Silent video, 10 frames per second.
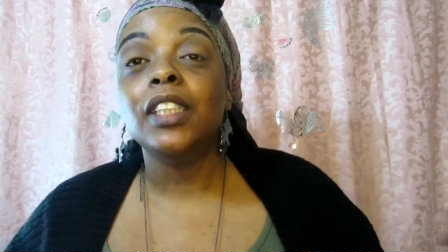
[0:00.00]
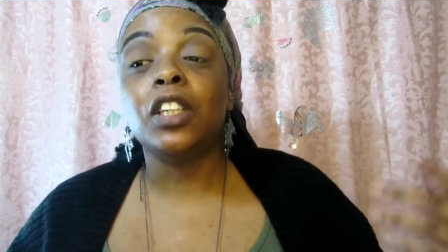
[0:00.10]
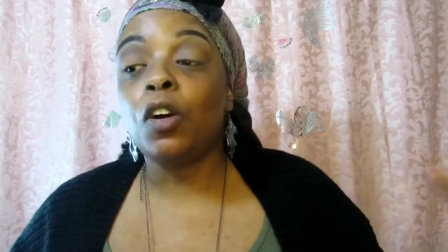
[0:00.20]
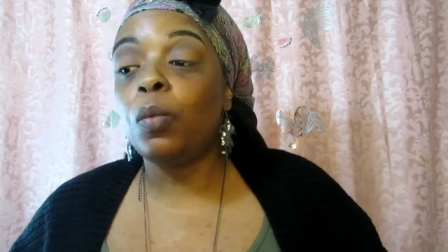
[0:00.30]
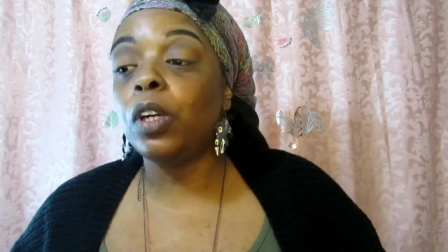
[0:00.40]

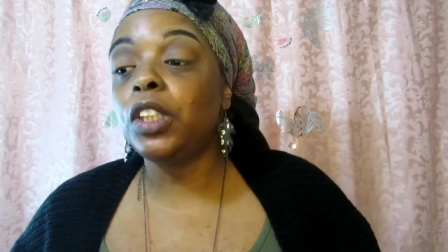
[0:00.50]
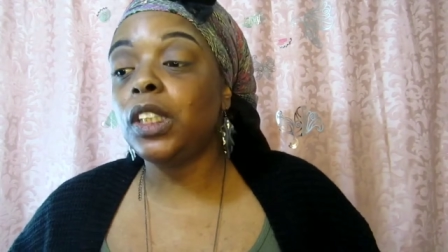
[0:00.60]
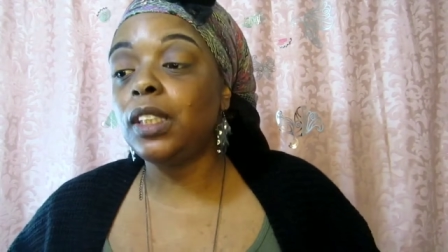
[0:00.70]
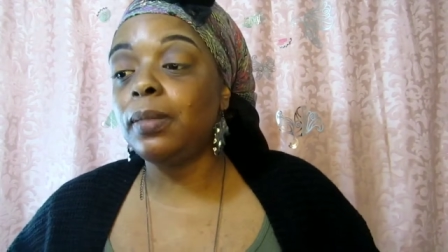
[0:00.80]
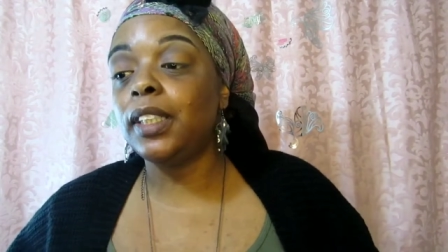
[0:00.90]
So we're
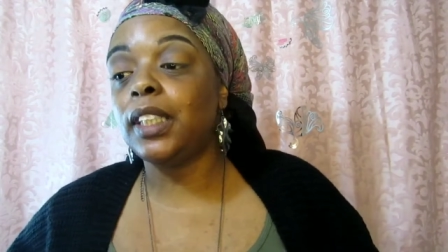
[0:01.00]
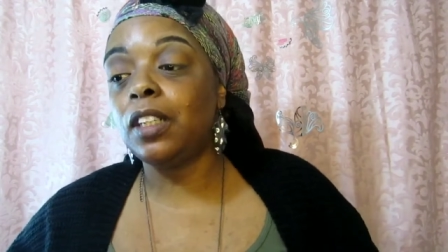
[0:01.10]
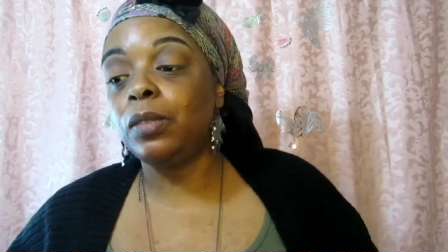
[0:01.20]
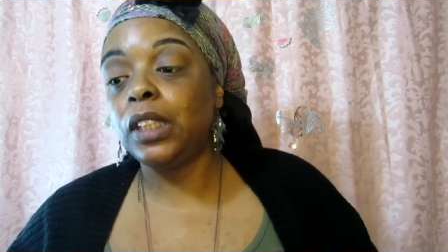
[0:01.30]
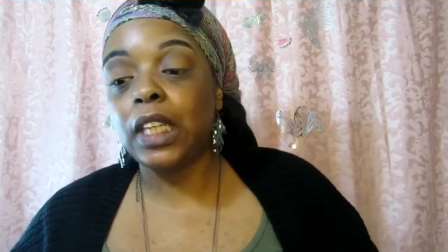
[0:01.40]
just about
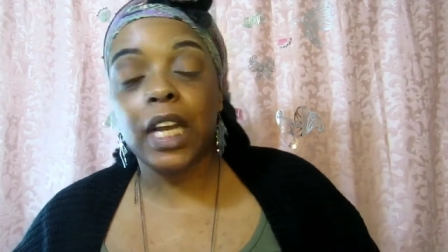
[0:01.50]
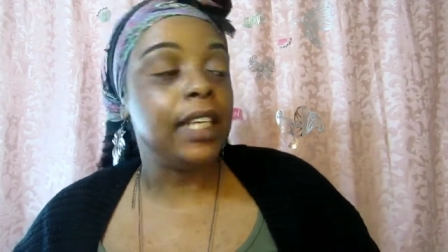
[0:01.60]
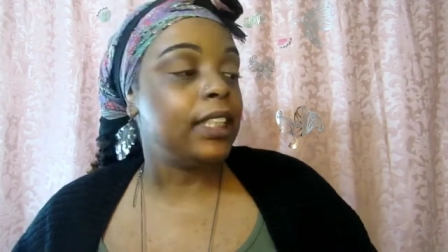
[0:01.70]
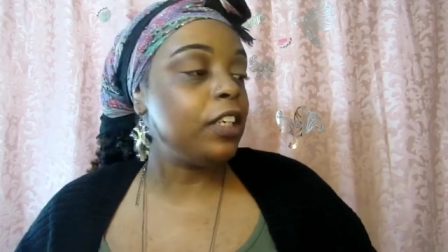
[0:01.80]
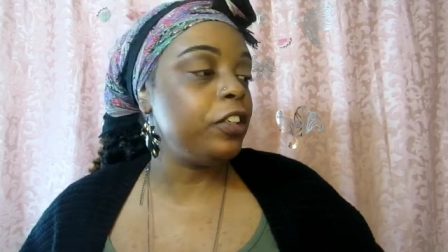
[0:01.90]
done with the
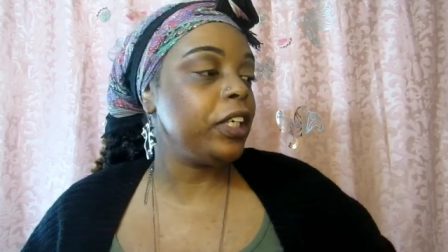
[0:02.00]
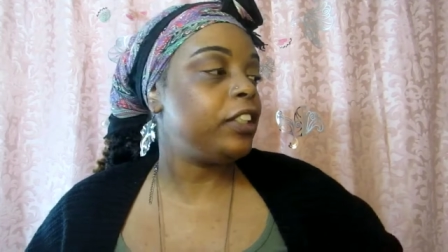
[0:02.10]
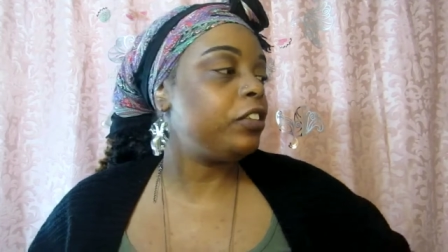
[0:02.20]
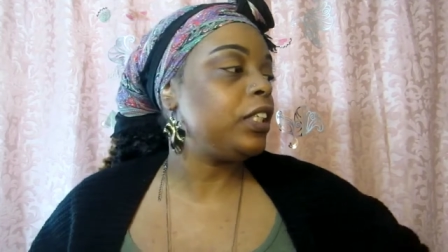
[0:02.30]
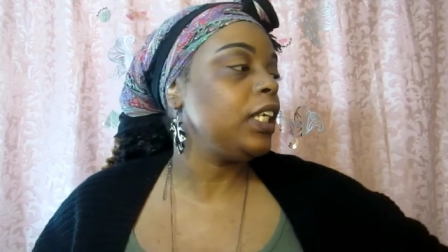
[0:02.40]
eyes. I know you
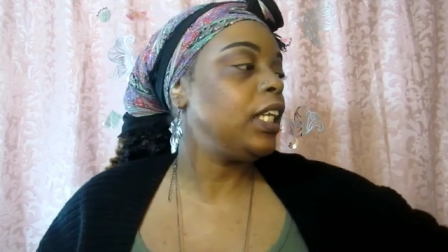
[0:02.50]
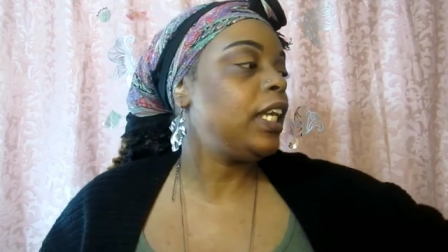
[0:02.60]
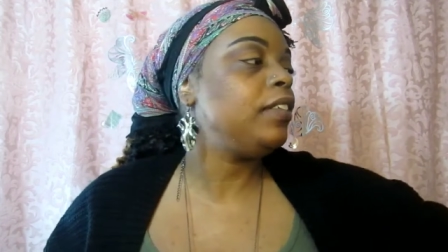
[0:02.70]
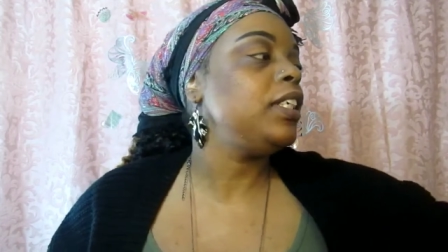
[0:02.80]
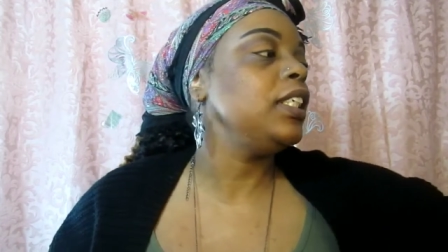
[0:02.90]
guys are thinking
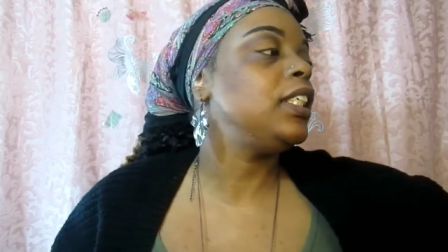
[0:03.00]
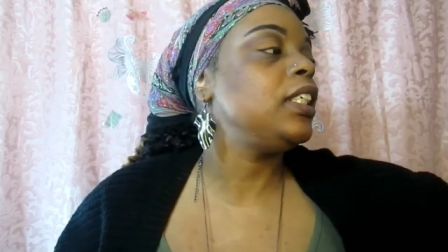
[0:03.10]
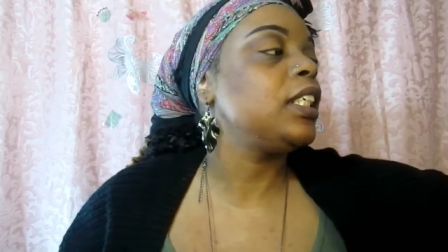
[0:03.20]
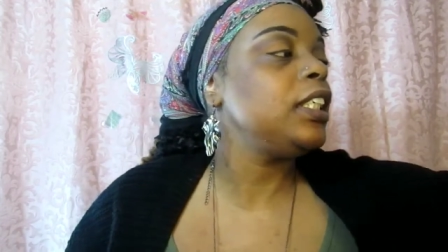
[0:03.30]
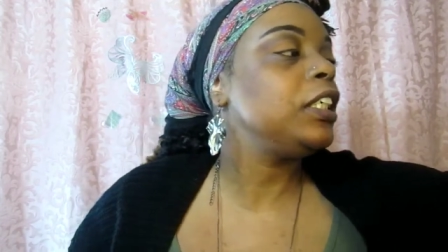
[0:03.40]
like, V, this
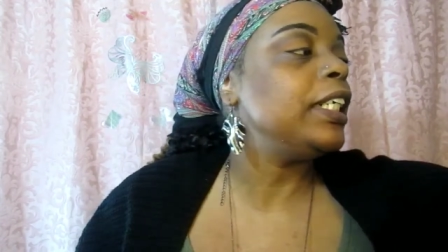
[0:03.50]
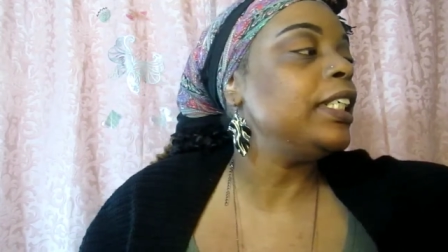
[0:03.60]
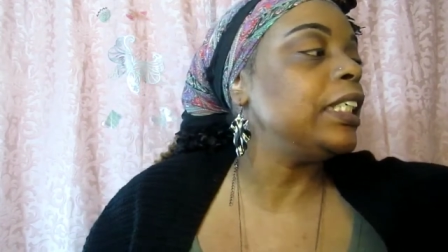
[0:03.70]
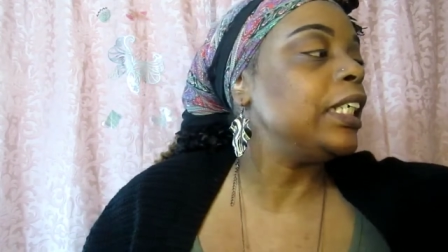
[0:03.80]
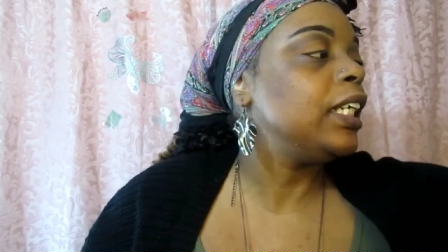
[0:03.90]
look is
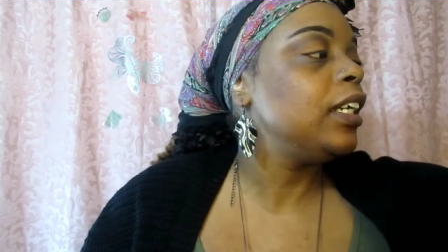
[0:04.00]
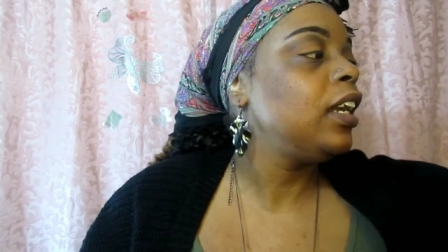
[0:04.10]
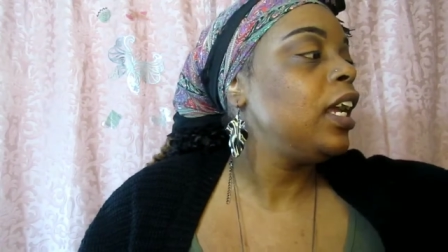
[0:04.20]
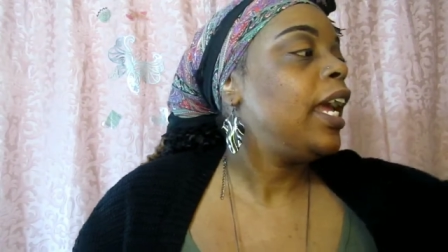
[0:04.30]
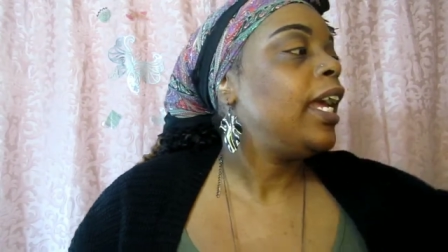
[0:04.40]
crazy.
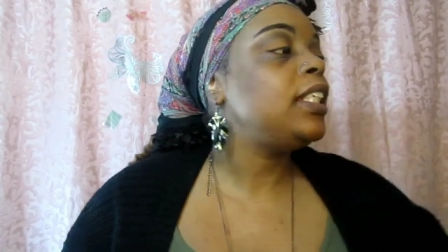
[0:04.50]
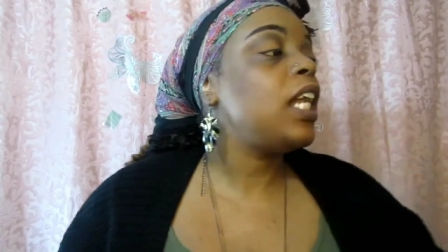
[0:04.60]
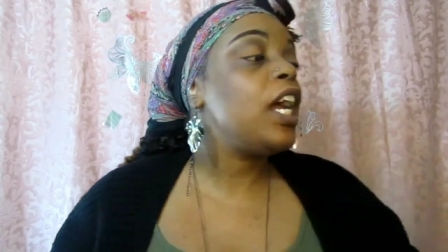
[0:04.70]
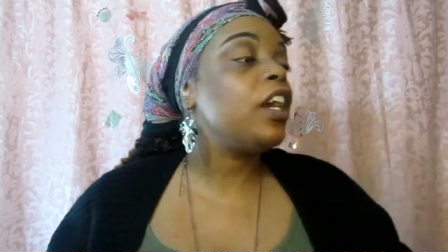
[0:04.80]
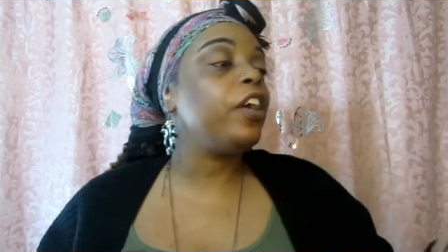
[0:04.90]
It's
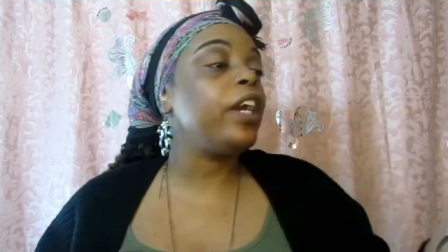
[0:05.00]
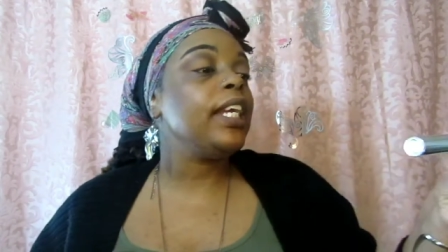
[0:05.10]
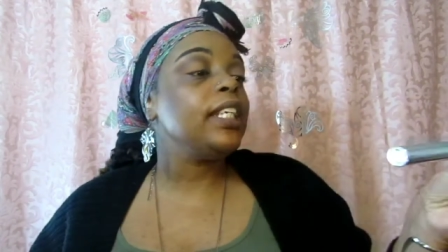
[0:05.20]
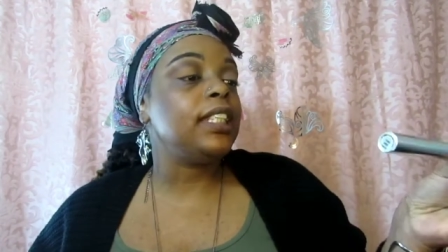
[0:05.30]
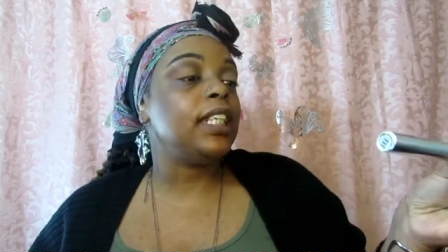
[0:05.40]
not
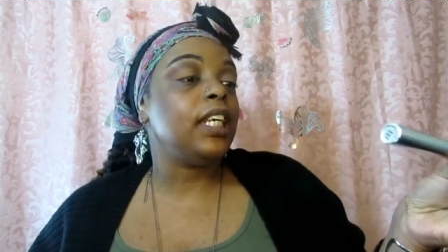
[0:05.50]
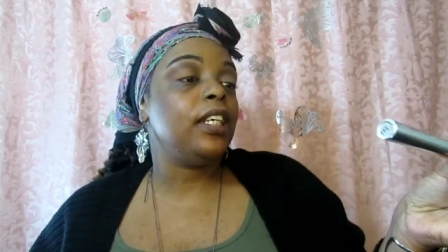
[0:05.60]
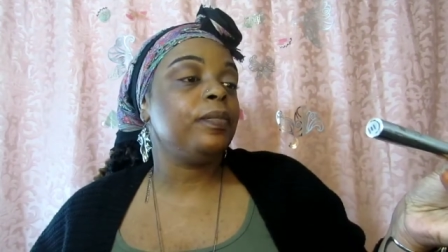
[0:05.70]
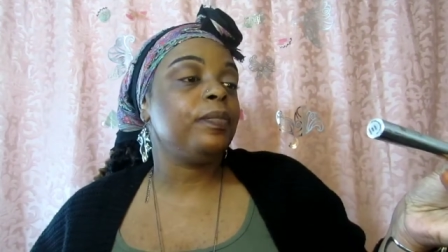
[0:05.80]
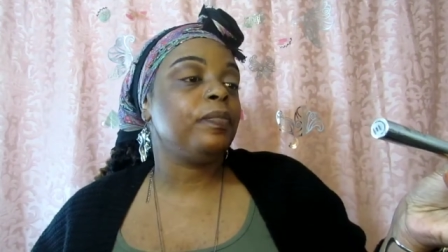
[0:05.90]

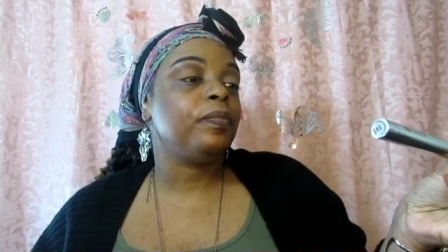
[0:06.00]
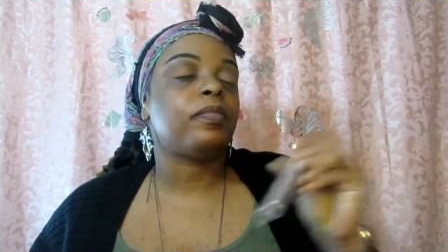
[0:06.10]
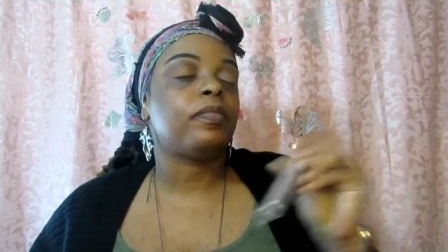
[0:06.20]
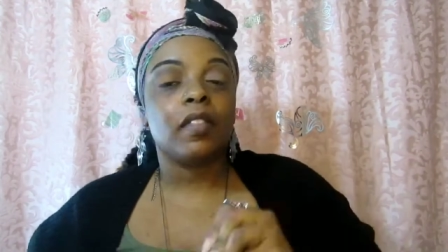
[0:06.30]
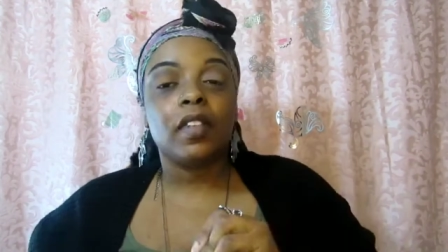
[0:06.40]
crazy.
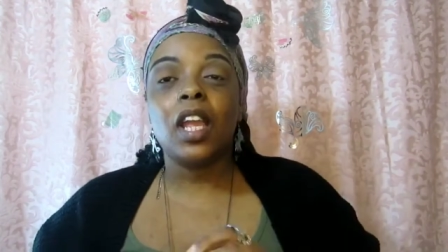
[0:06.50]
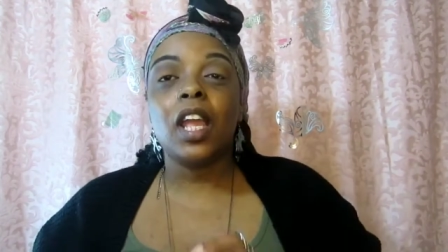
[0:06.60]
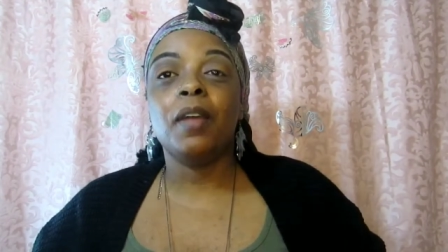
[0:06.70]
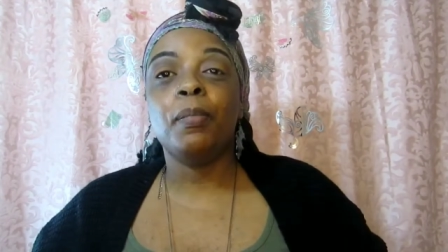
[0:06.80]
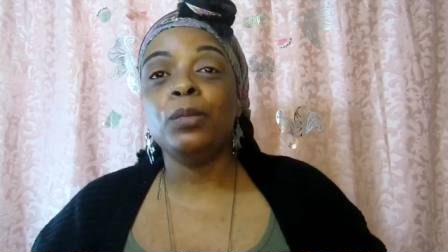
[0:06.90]

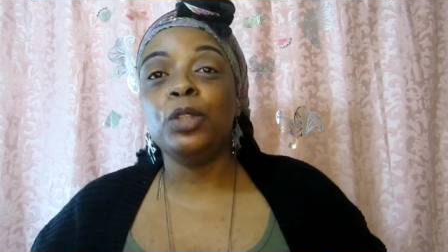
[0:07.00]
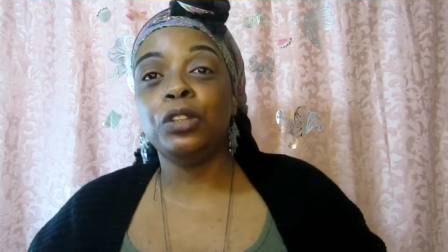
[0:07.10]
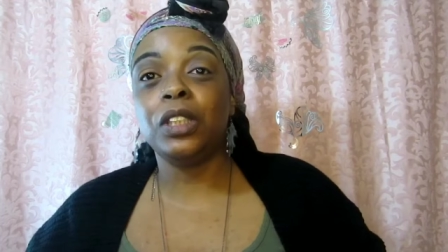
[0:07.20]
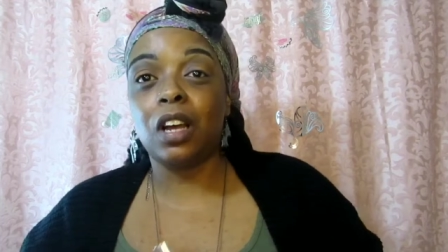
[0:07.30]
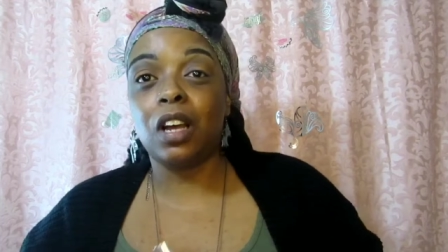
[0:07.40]
I promise
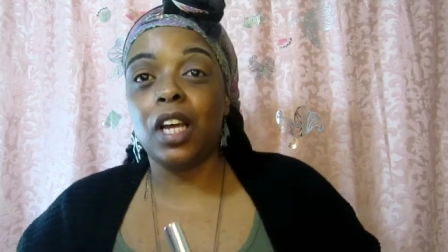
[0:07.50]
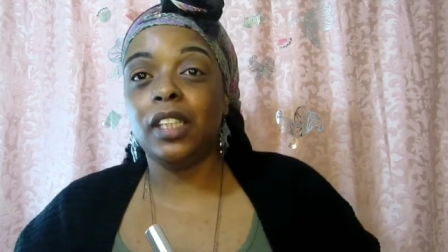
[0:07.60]
you it's not.